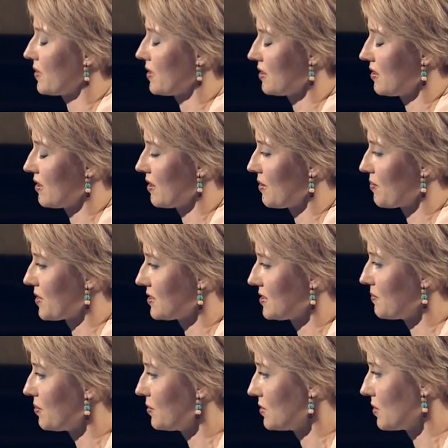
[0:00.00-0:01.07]
with
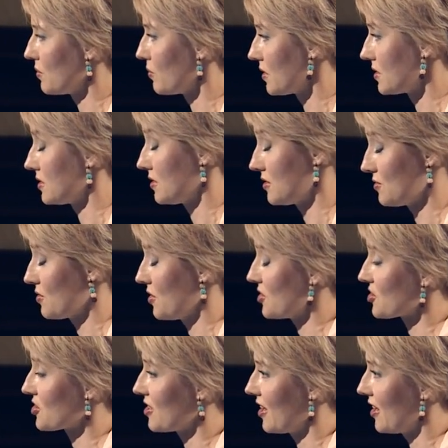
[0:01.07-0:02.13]
President Putin was the
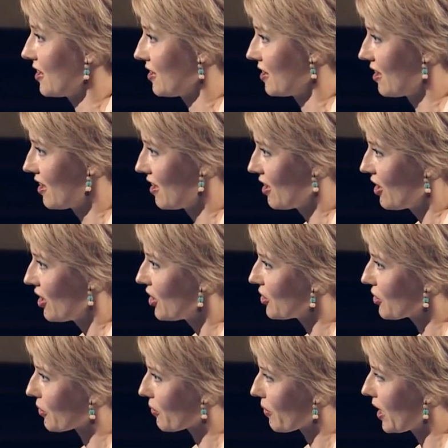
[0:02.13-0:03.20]
situation in
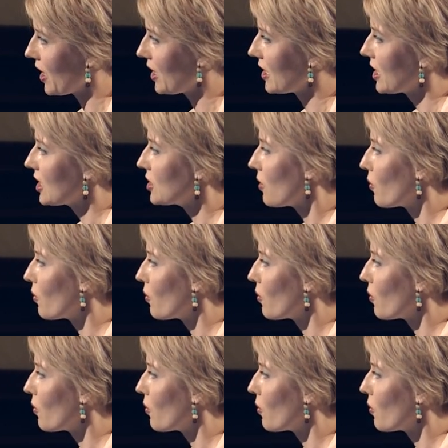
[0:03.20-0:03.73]
Ukraine.